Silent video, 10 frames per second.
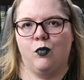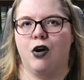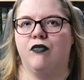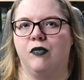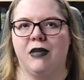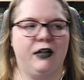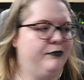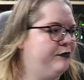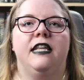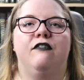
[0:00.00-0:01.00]
we'll go from there.
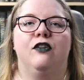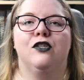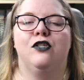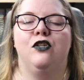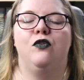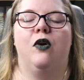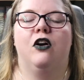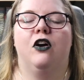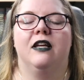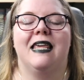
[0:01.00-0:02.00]
The first two
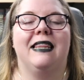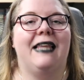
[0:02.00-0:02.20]
are the